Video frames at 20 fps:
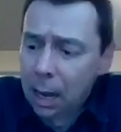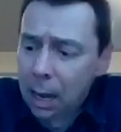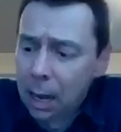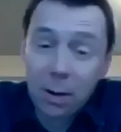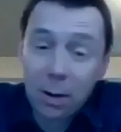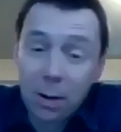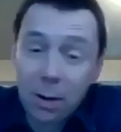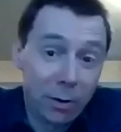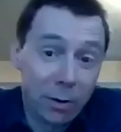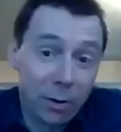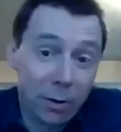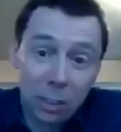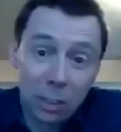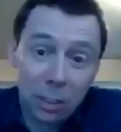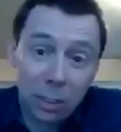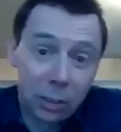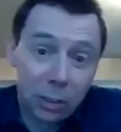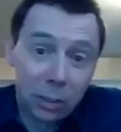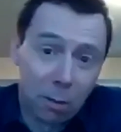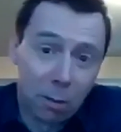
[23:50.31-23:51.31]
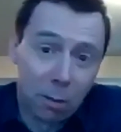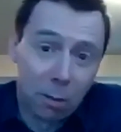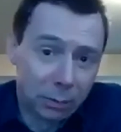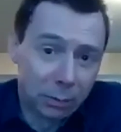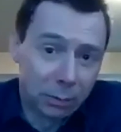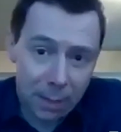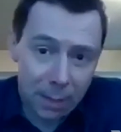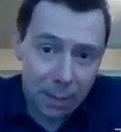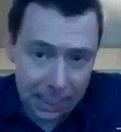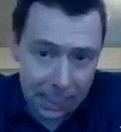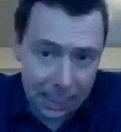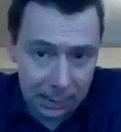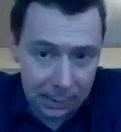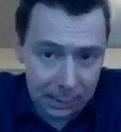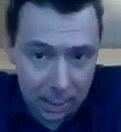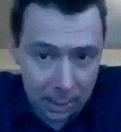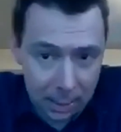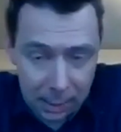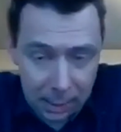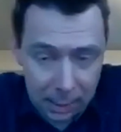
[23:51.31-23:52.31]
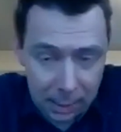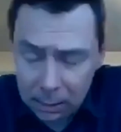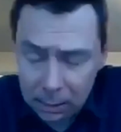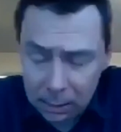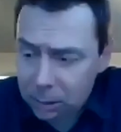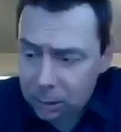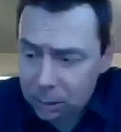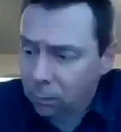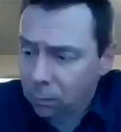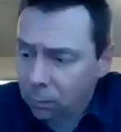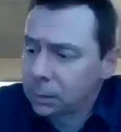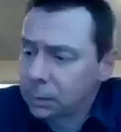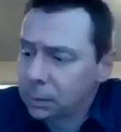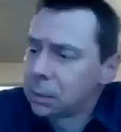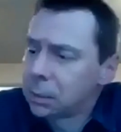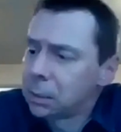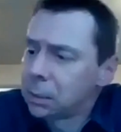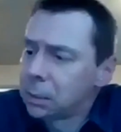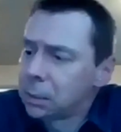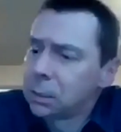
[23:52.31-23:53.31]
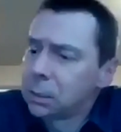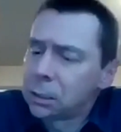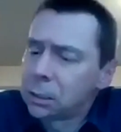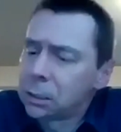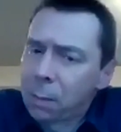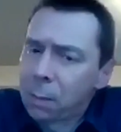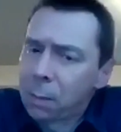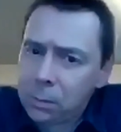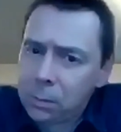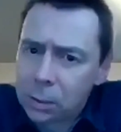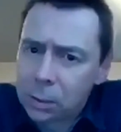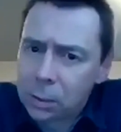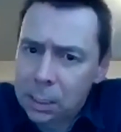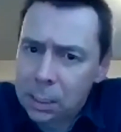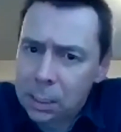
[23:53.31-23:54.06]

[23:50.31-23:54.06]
I mean, a very good example of that is I think that the crisis has exposed